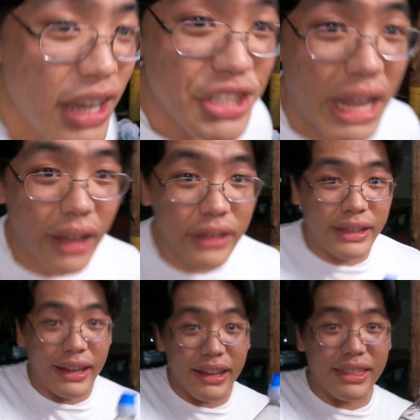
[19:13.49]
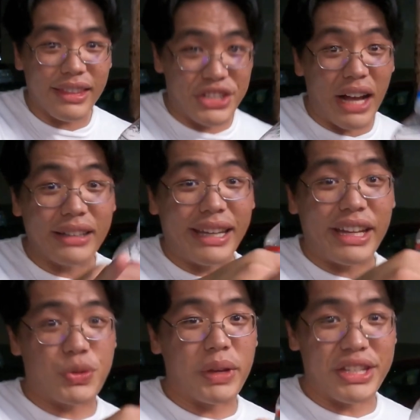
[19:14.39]
shout out Kid, shout out
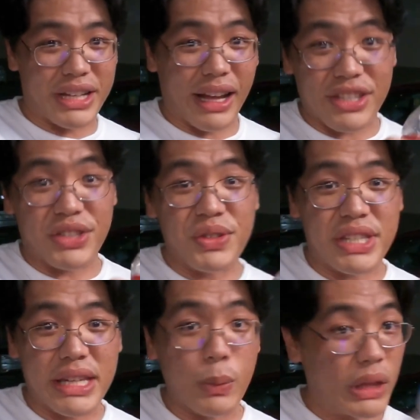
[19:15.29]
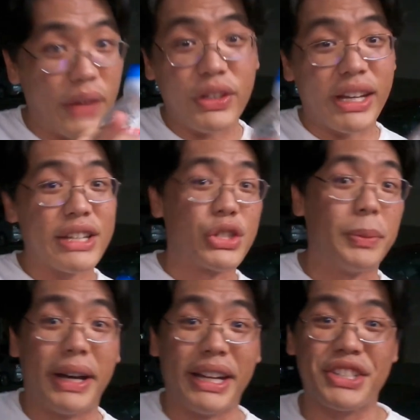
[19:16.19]
Kid Tree, shout out Stussy. We love you guys
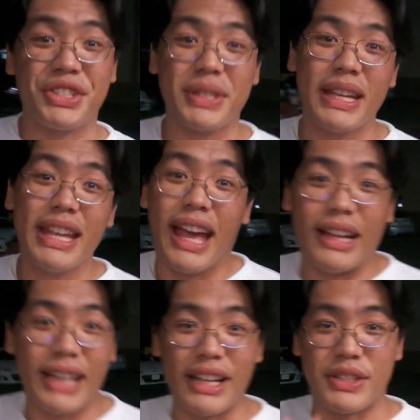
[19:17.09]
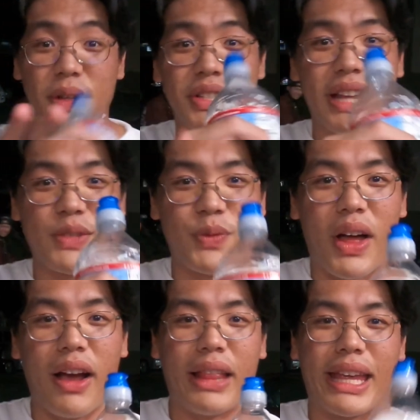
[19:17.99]
so much. I got tune in to the next
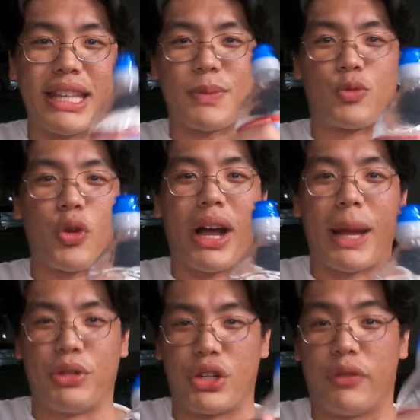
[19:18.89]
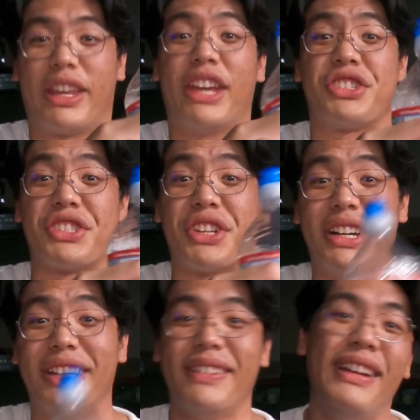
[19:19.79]
vlog, like and subscribe, put your notifications
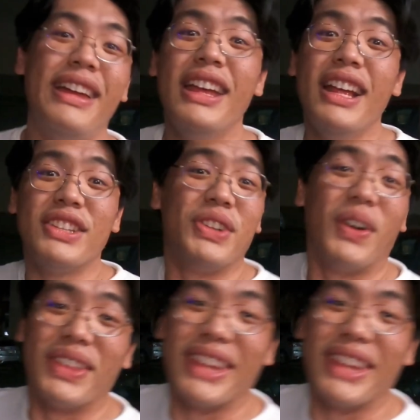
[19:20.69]
on, do the whole